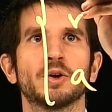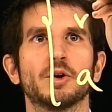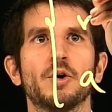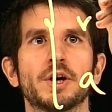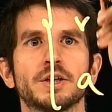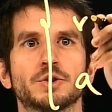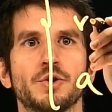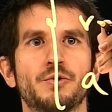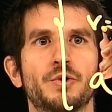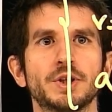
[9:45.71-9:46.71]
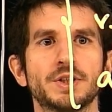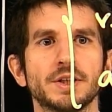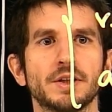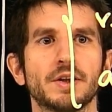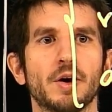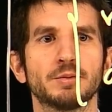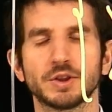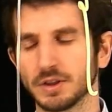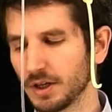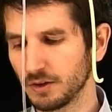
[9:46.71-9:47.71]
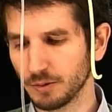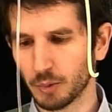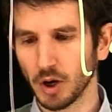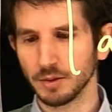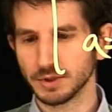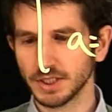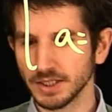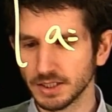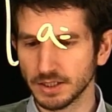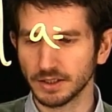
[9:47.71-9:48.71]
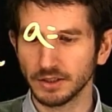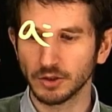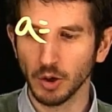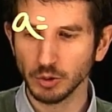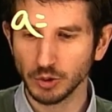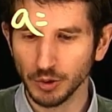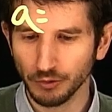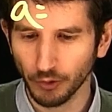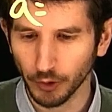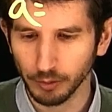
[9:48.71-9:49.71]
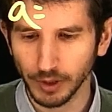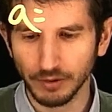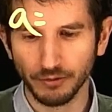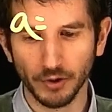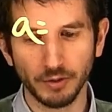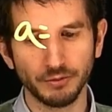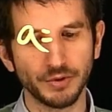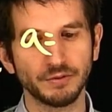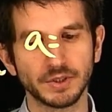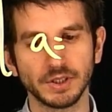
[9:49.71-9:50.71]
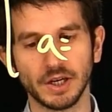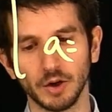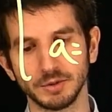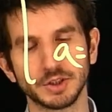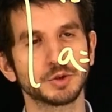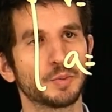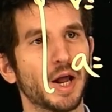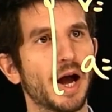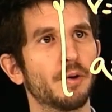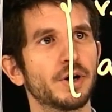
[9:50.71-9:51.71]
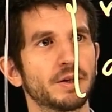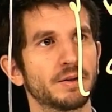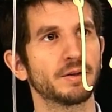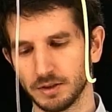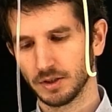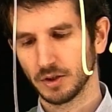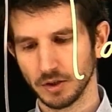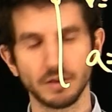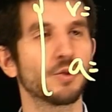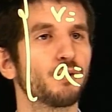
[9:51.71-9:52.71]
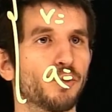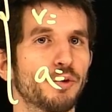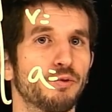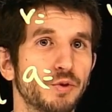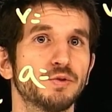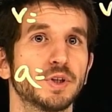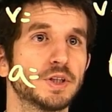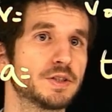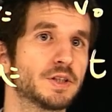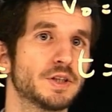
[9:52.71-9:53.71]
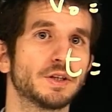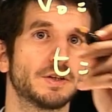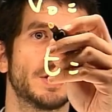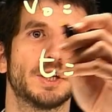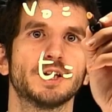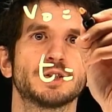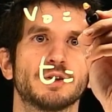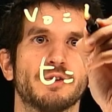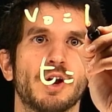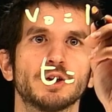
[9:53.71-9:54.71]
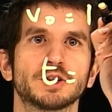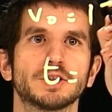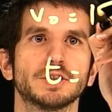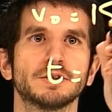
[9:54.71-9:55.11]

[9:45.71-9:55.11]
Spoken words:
Okay, so the first thing that the problem says is that it goes uniformly from 15 kilometers per hour, therefore 15 is the initial velocity.